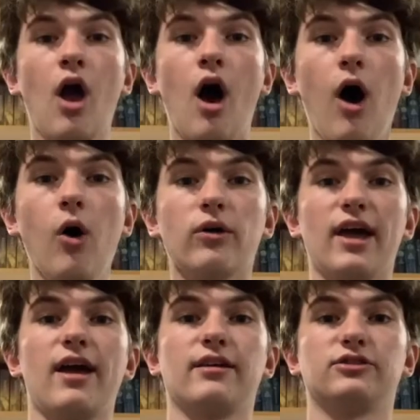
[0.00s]

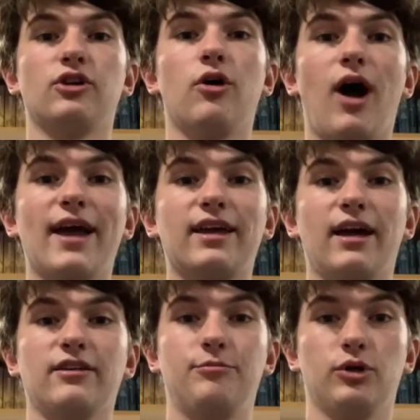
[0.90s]
Okay, so I
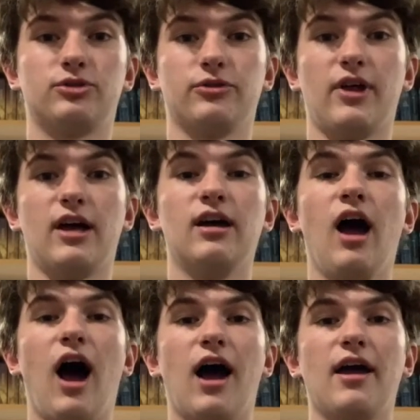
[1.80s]
kind of butchered that.
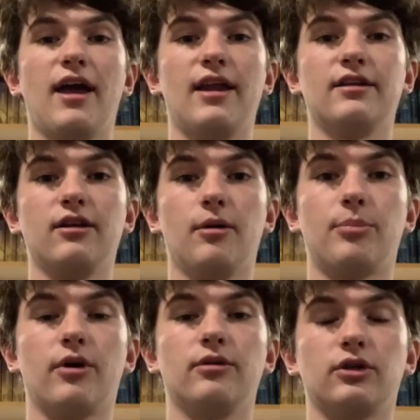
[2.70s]
I ended
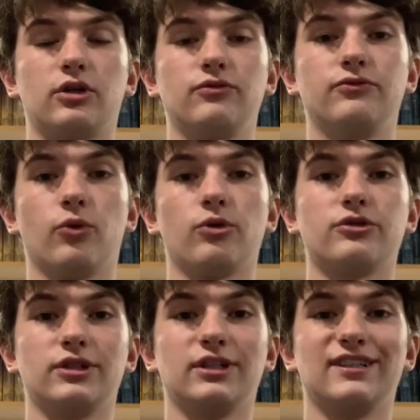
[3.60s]
up
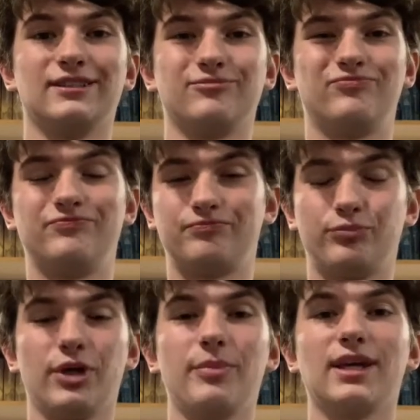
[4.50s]
forging
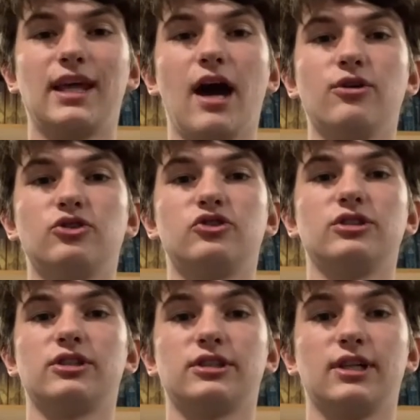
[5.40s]
pretty big gouges
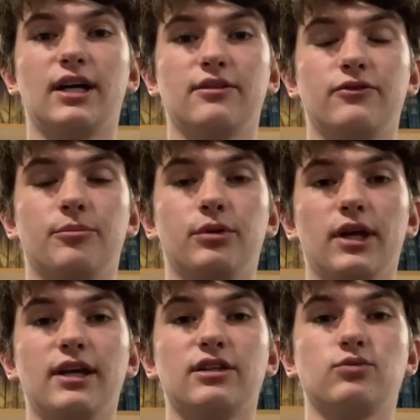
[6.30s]
into the side of the
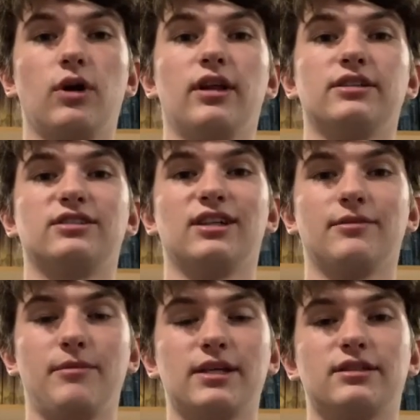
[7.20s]
blade as well as
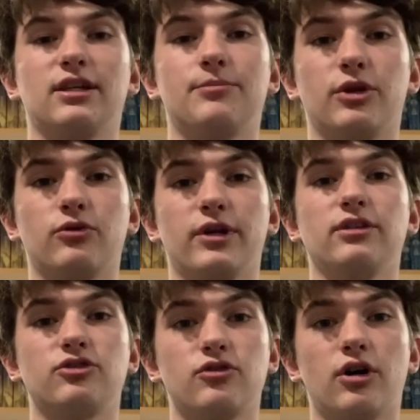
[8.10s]
messing up the grain
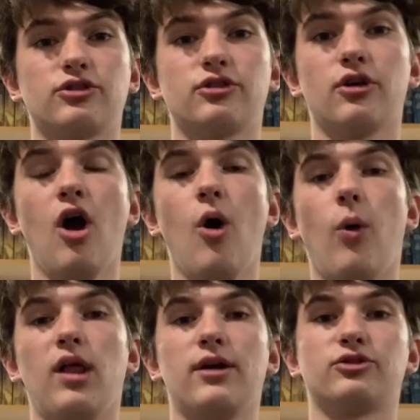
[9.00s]
structure
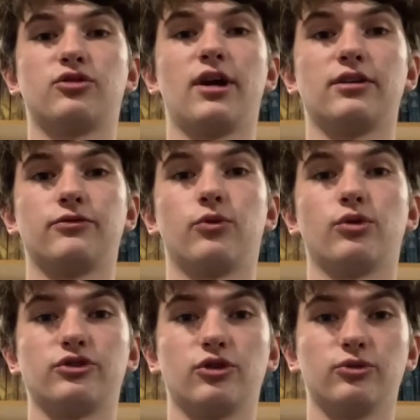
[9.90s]
while I was trying to
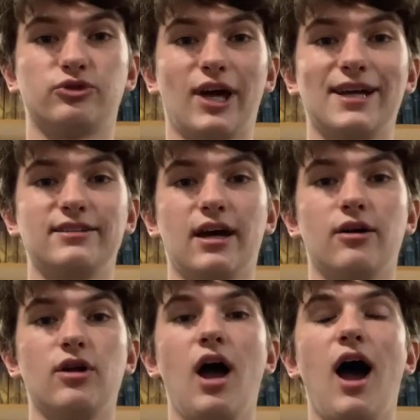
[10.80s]
forge those sides
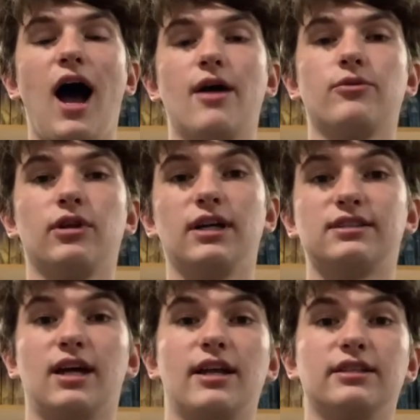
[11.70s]
out. I realized
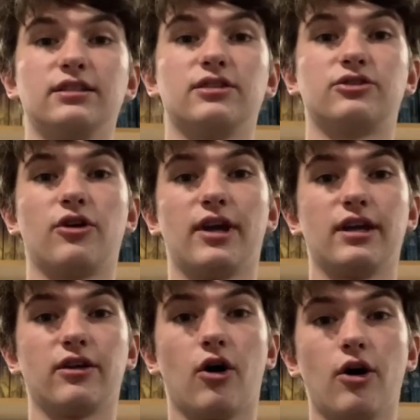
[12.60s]
that I needed to start
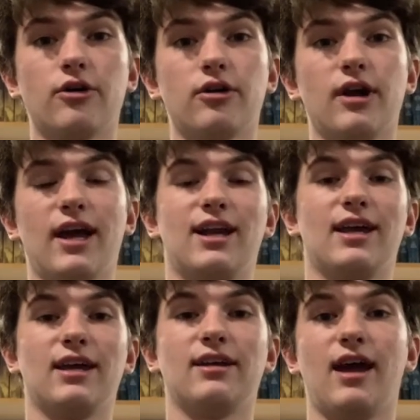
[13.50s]
hitting harder and I
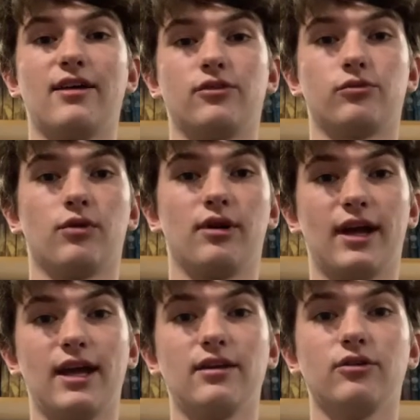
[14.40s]
hit at the wrong
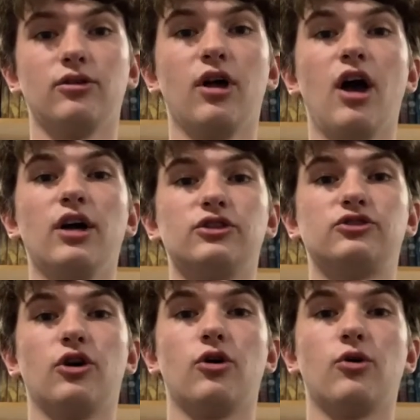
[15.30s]
angle,
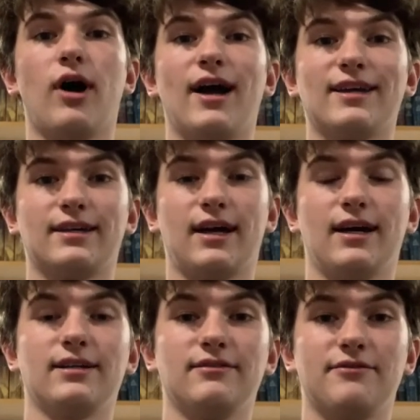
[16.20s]
so I
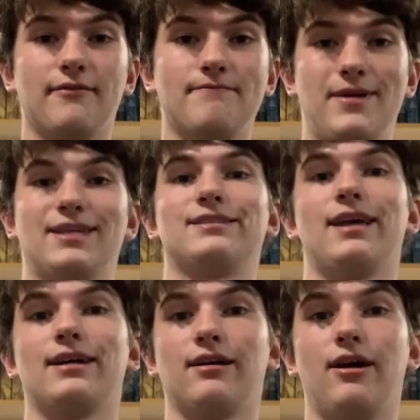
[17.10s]
kind of messed
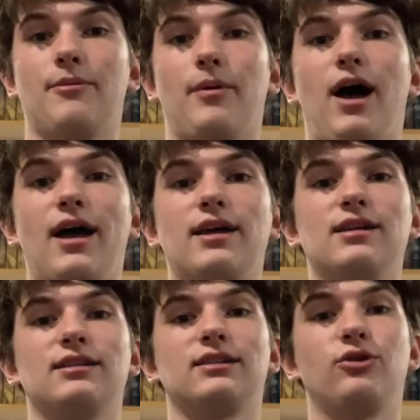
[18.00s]
that up.
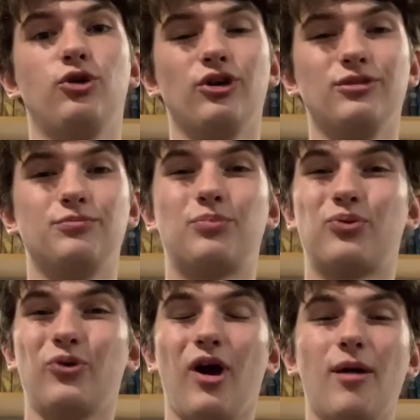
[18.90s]
I could
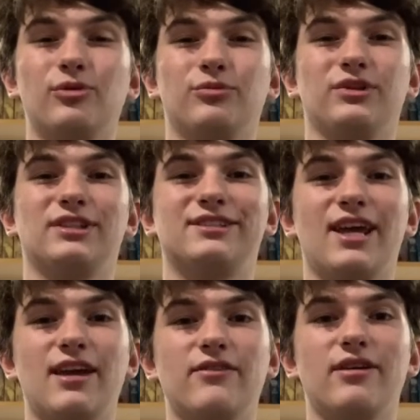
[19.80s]
probably
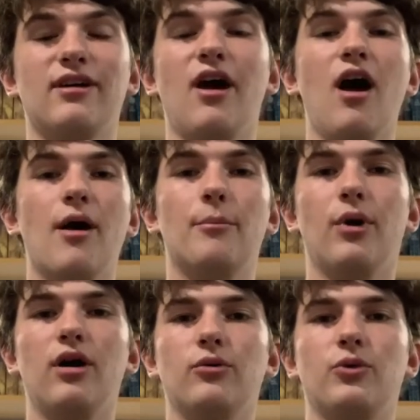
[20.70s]
save it,
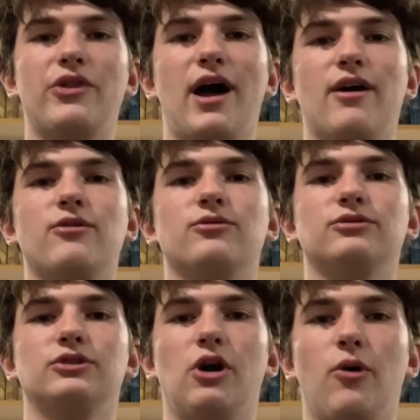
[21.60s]
but without
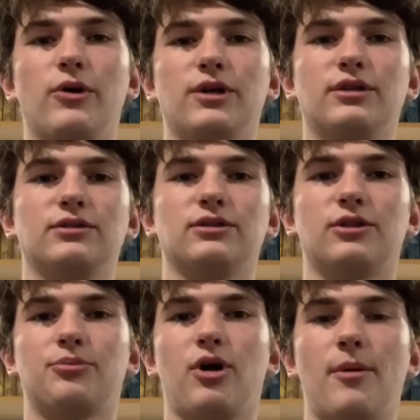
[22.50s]
knowing the
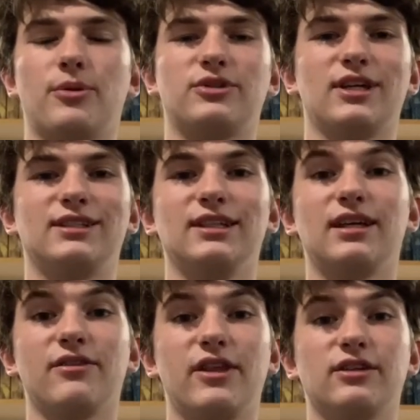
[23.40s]
proper technique
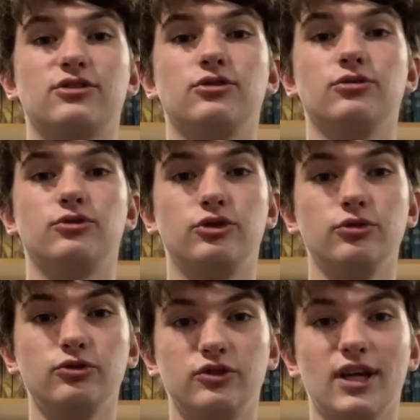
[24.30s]
and things to do
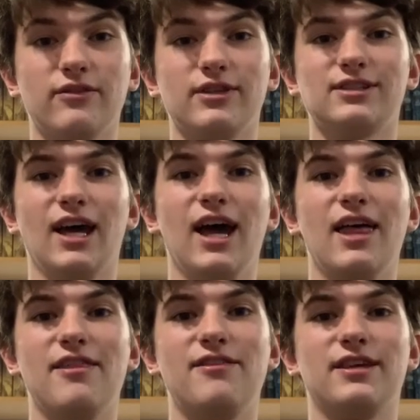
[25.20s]
to save it,
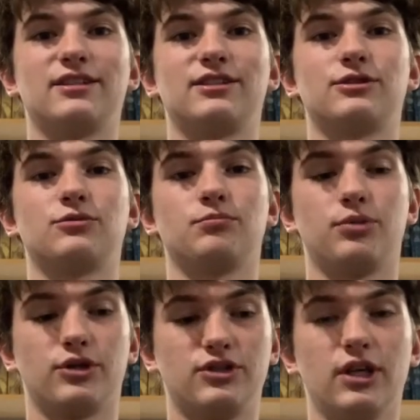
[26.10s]
this
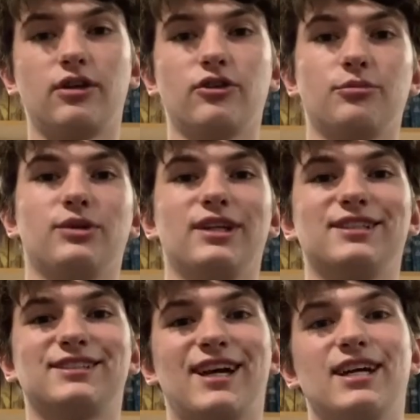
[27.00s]
particular blade
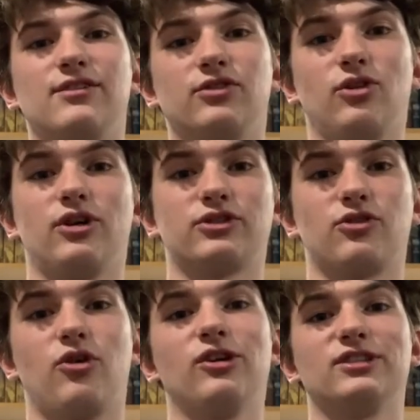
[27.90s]
is kind of a lost
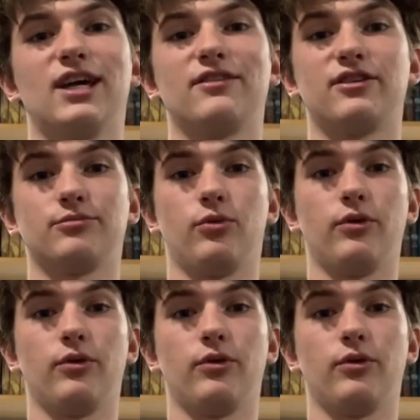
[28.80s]
cause at this point,